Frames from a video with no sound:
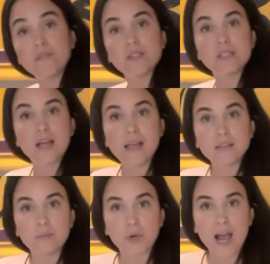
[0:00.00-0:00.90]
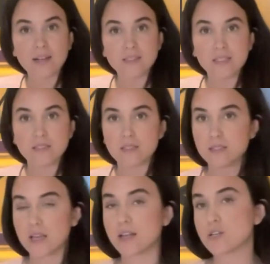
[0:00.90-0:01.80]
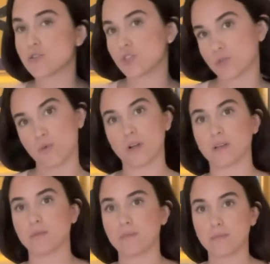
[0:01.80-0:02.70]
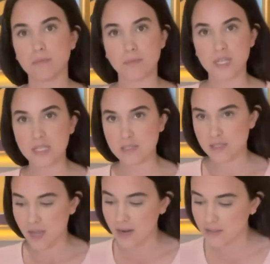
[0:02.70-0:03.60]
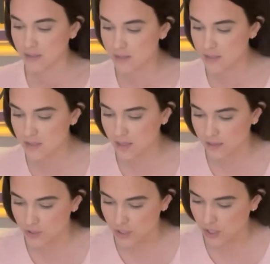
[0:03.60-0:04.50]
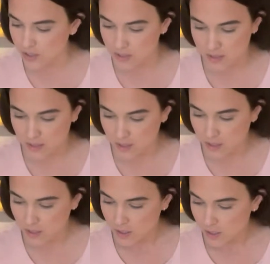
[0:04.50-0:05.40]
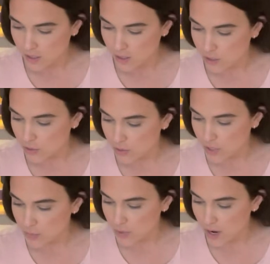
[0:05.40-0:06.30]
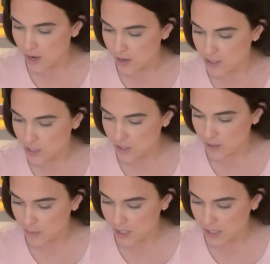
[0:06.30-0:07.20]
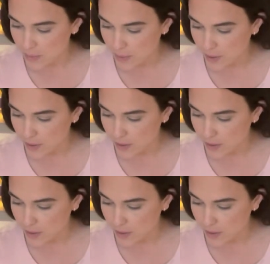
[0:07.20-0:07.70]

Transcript: a silent practice and you just want to be in silence and just use the brush and the paper.